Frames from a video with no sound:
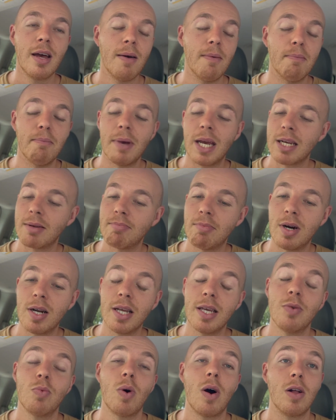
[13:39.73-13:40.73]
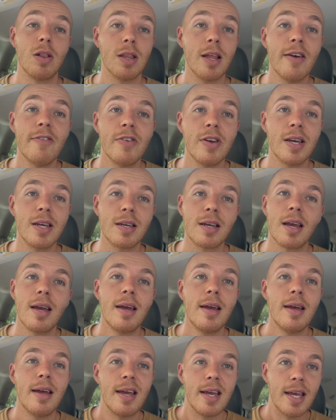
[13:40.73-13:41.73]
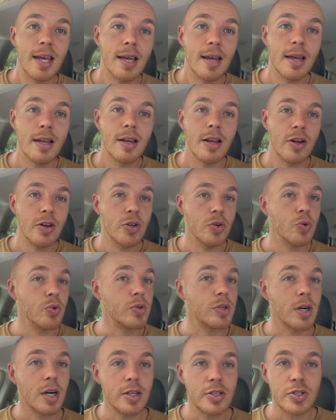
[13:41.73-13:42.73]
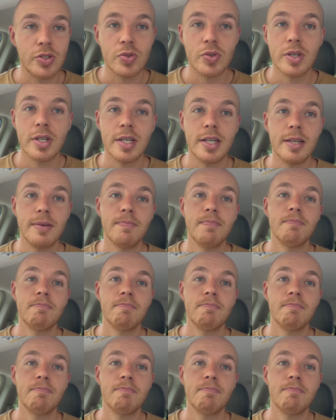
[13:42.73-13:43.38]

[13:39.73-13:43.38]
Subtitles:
make money while living in a new country.